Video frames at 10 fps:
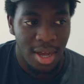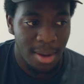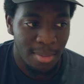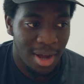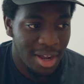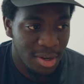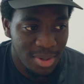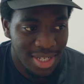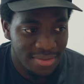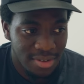Um, I
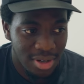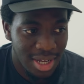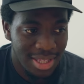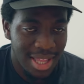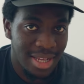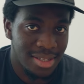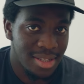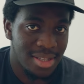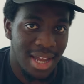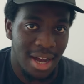always feel like that's
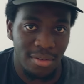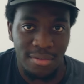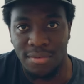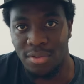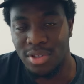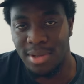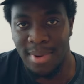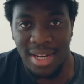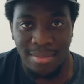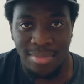the downfall to
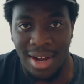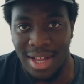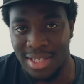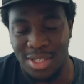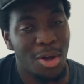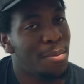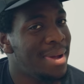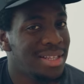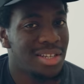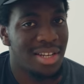many brands, not
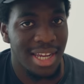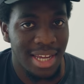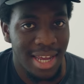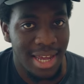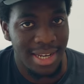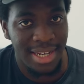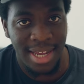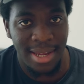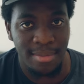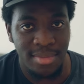mentioning any
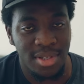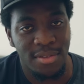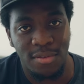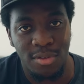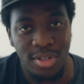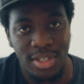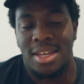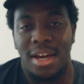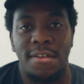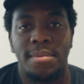names, of
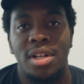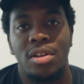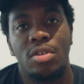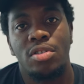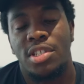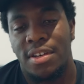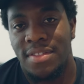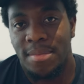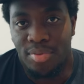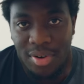course. Now, from the launch
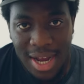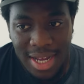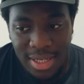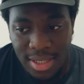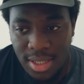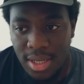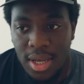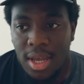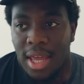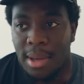of the brand,
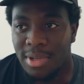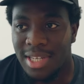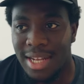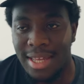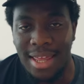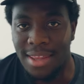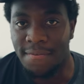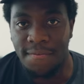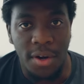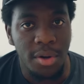it was clear that the
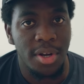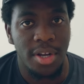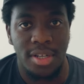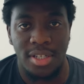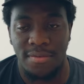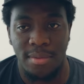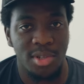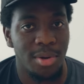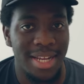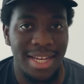focus from
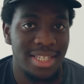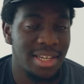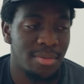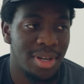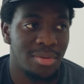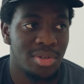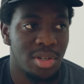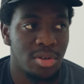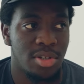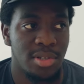2018 when it was
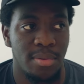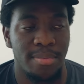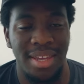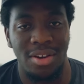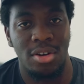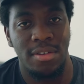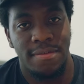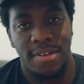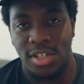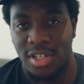launched would be on
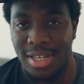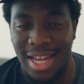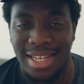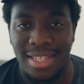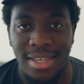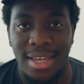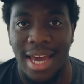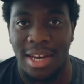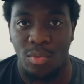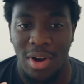
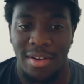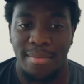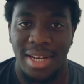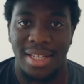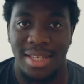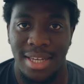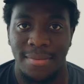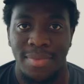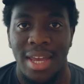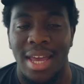functionality and
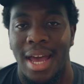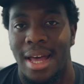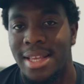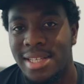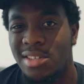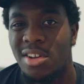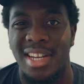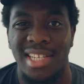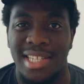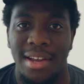wearability. And this is not
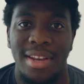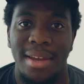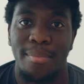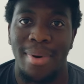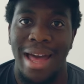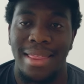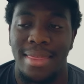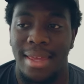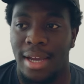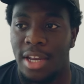necessarily a bad thing.